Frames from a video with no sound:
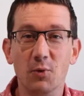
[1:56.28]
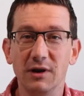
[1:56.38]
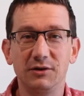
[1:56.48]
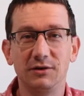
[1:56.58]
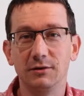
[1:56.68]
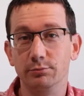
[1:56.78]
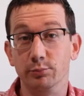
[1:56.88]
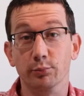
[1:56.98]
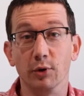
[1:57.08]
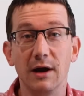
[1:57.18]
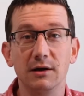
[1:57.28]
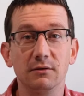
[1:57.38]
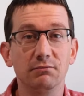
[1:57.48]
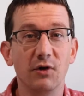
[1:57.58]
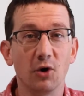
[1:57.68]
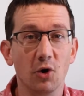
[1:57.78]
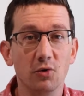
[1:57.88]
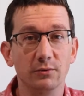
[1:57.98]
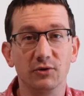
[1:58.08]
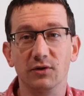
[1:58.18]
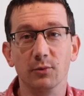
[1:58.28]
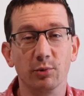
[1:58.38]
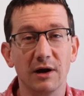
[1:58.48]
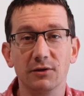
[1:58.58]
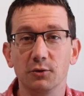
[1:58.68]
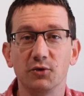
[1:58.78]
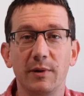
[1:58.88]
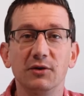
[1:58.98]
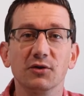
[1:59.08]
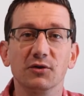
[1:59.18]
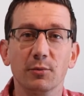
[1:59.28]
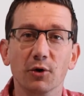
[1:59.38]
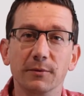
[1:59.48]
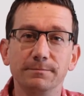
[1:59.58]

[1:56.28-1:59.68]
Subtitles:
wanted to brighten their homes, brighten their spaces more.